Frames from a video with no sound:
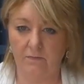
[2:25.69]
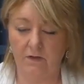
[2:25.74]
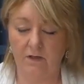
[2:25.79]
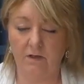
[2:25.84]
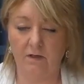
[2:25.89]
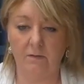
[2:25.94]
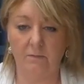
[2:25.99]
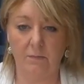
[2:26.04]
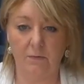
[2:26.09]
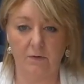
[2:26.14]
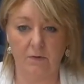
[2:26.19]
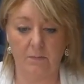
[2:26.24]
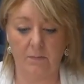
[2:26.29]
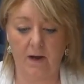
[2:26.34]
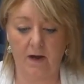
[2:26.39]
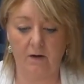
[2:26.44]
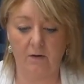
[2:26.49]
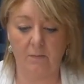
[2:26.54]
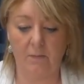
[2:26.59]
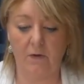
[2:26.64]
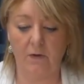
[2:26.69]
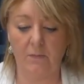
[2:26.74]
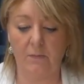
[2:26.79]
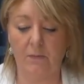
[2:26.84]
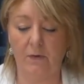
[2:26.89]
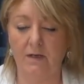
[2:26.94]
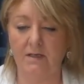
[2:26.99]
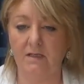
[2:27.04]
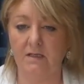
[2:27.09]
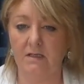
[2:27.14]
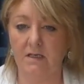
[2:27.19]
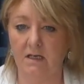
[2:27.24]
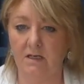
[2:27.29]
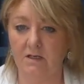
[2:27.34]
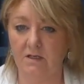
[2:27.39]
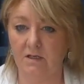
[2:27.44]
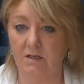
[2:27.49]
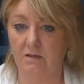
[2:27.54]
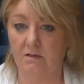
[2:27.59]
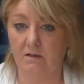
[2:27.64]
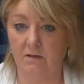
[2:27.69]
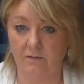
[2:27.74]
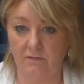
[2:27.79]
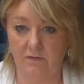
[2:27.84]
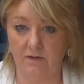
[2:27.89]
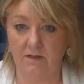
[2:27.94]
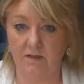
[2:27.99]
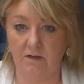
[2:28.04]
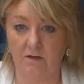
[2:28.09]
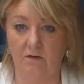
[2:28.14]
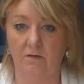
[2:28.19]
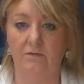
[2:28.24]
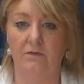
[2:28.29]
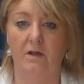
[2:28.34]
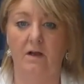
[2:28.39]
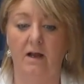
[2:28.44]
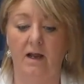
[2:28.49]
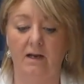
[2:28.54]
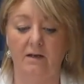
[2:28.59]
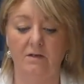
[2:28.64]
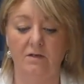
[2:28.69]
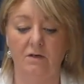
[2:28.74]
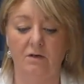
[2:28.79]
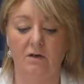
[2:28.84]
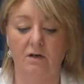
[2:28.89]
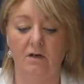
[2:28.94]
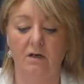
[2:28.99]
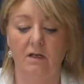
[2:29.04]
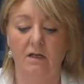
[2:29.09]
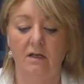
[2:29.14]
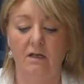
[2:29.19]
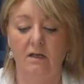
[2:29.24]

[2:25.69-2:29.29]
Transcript: You can put a PowerPoint presentation, the video of the lecture,